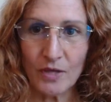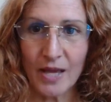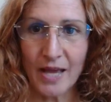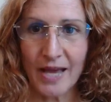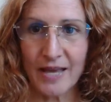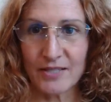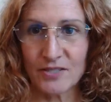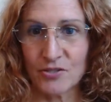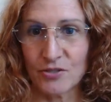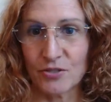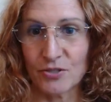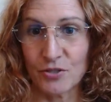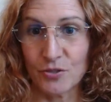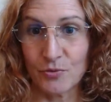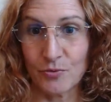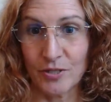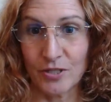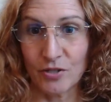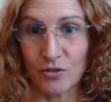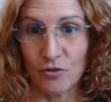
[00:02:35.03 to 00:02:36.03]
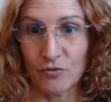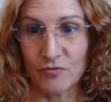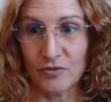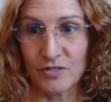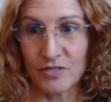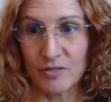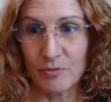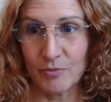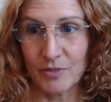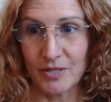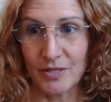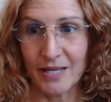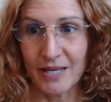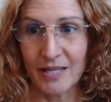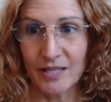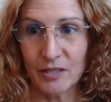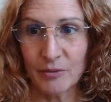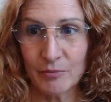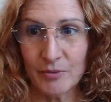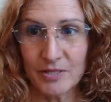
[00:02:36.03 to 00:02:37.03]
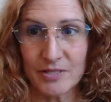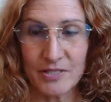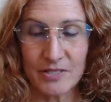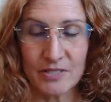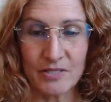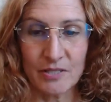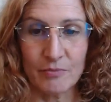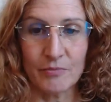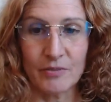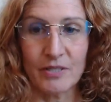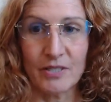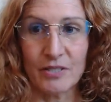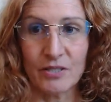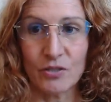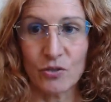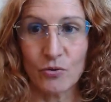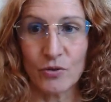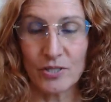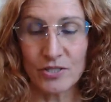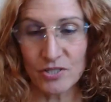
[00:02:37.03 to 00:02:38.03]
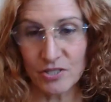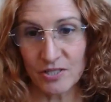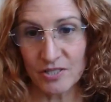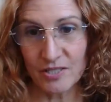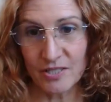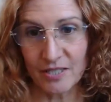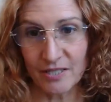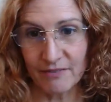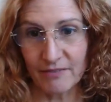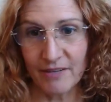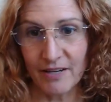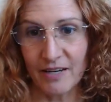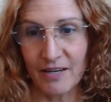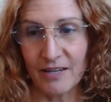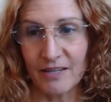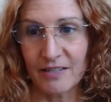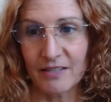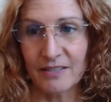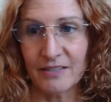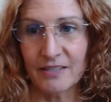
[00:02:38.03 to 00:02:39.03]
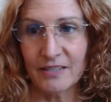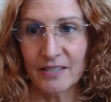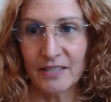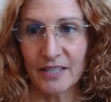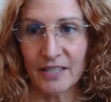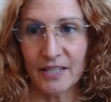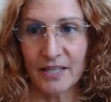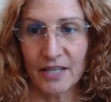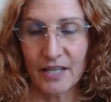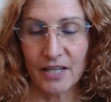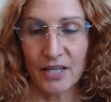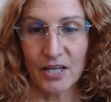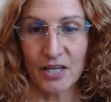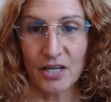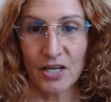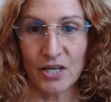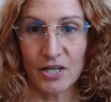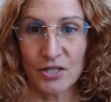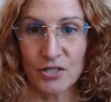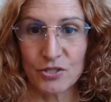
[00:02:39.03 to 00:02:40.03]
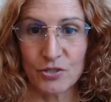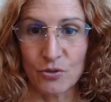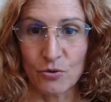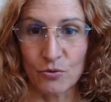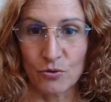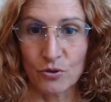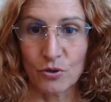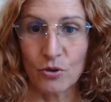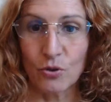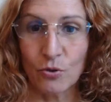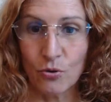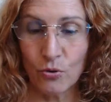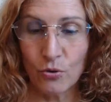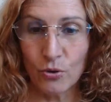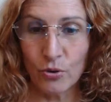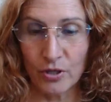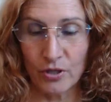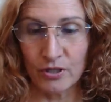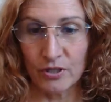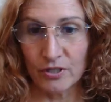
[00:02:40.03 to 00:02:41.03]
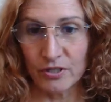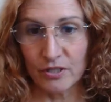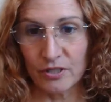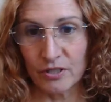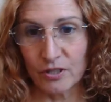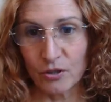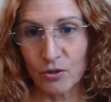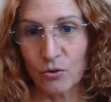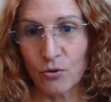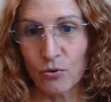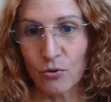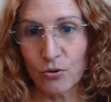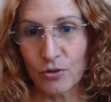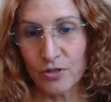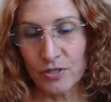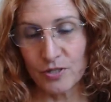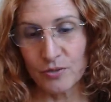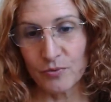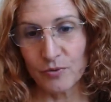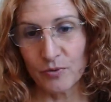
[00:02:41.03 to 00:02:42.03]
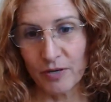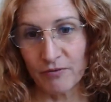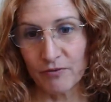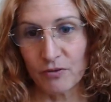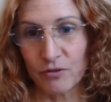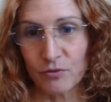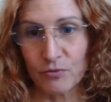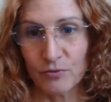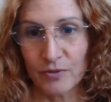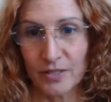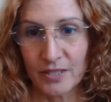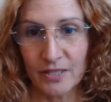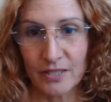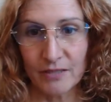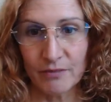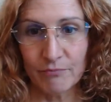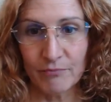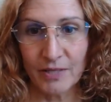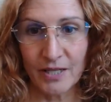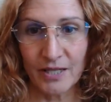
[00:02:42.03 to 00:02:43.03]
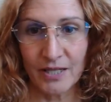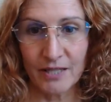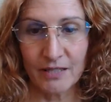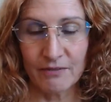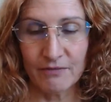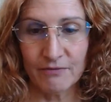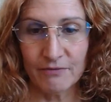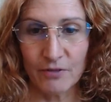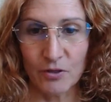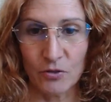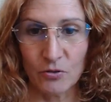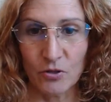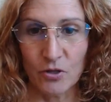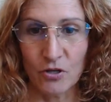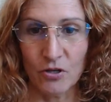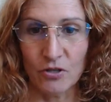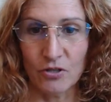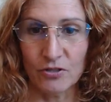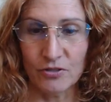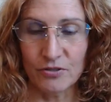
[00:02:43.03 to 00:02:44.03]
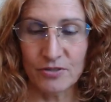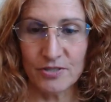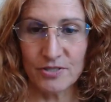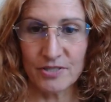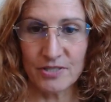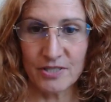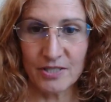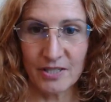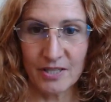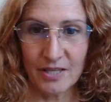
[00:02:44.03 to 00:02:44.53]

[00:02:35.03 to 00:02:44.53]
And so I just want to go over some of the elements and some of the questions that I've had. So the core is we'll have 3 main phone calls